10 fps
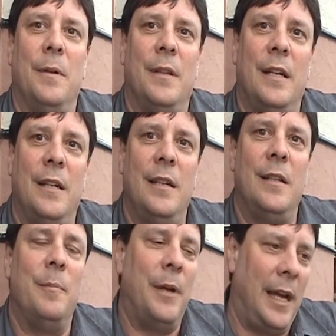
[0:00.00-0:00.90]
They need
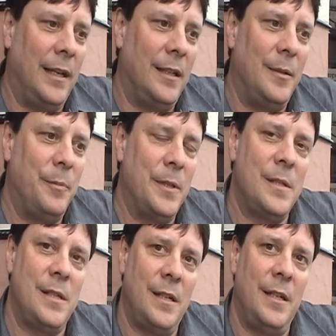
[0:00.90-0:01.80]
the backup of the
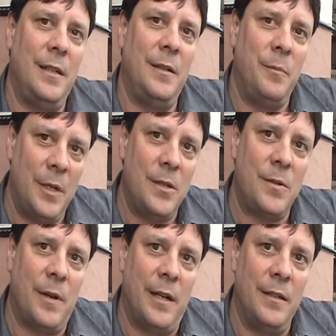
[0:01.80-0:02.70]
city
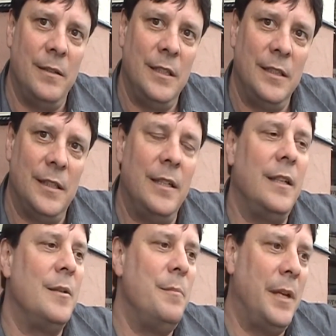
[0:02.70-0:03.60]
administrator. They
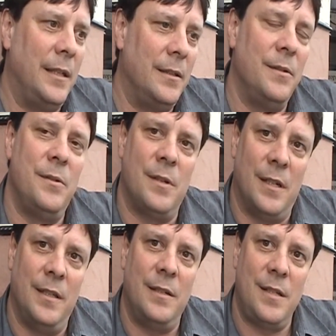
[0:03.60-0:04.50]
need a mayor who's
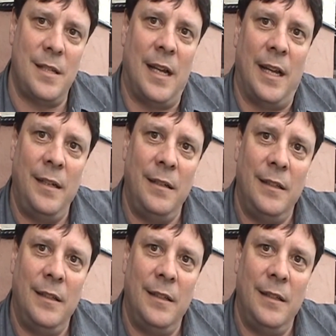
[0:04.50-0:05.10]
on their side.